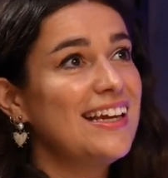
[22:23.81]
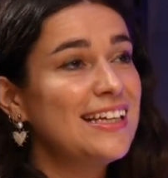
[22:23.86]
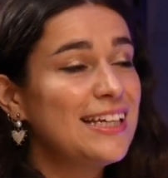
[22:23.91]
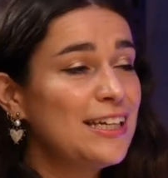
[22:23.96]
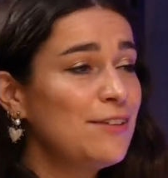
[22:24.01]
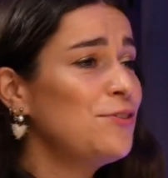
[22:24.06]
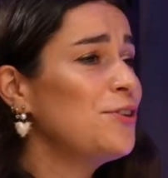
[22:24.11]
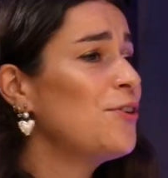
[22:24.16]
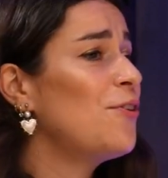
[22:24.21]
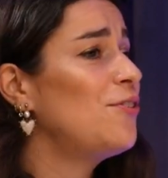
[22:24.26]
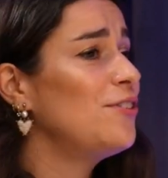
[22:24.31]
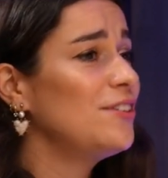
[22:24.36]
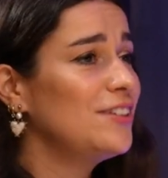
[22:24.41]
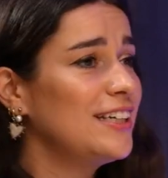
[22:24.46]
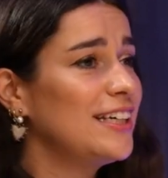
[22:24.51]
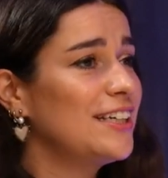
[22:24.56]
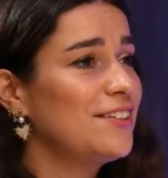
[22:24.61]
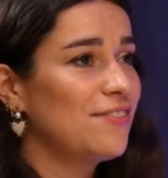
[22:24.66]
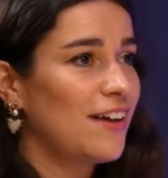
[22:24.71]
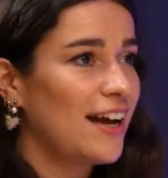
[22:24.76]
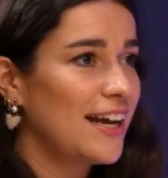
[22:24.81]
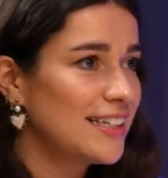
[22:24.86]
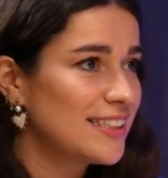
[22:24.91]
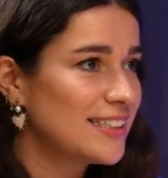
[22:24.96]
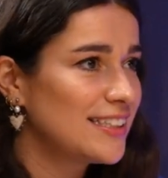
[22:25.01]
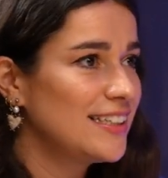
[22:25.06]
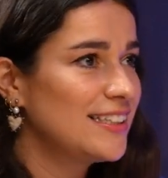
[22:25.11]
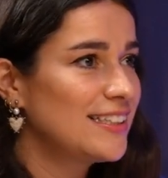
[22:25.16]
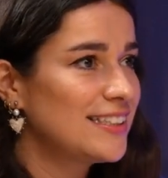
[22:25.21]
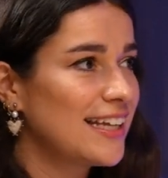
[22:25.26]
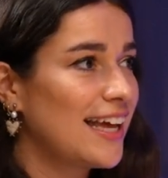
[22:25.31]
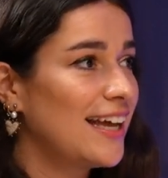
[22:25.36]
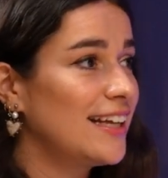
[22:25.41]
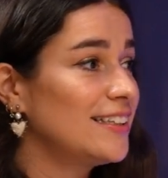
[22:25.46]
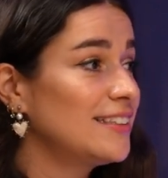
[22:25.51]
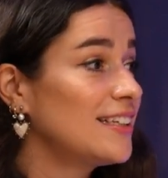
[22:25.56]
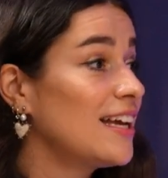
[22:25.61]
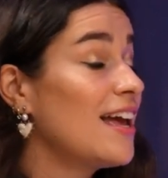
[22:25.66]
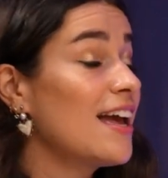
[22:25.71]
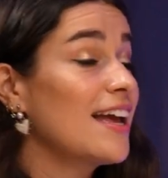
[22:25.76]
give you all the advices
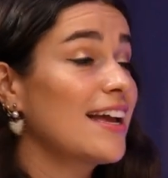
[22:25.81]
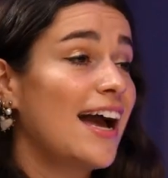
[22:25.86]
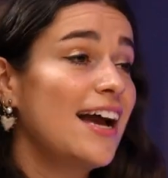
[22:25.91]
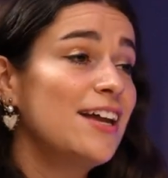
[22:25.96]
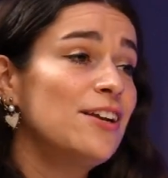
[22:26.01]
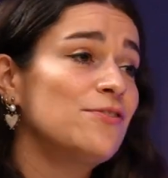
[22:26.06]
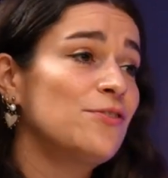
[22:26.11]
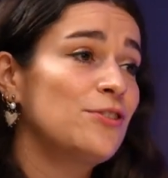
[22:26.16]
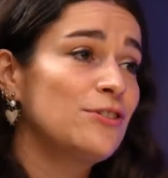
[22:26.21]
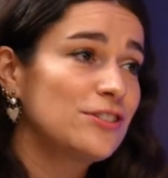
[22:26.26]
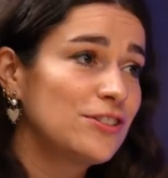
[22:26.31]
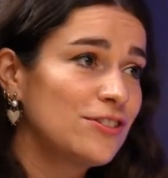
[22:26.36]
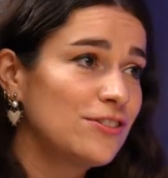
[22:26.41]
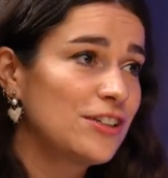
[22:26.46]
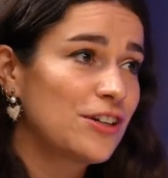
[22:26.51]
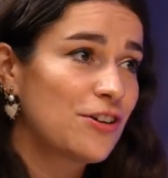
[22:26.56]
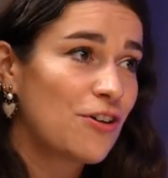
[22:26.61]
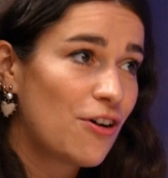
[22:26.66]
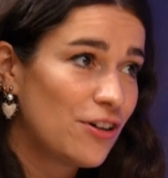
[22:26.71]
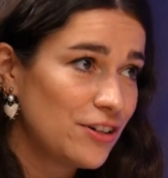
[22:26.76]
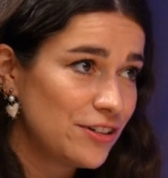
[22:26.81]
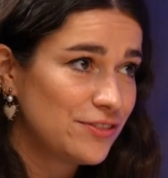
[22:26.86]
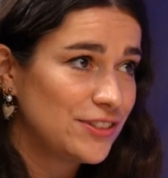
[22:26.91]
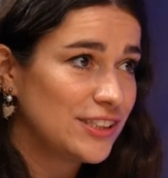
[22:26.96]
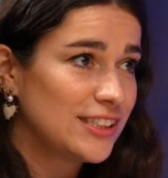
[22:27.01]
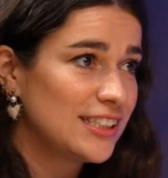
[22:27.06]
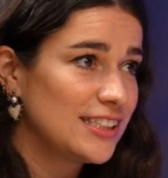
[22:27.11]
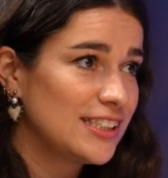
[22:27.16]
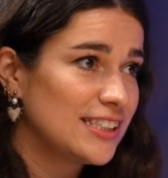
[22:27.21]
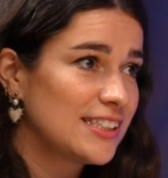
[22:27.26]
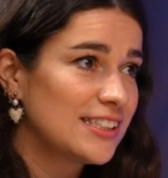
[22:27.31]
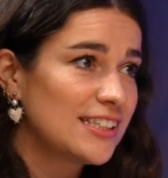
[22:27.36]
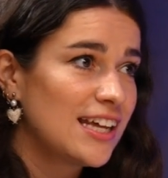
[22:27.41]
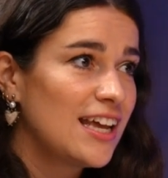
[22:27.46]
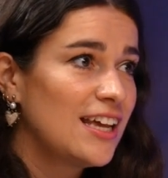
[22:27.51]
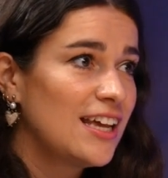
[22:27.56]
and kind of also the confidence.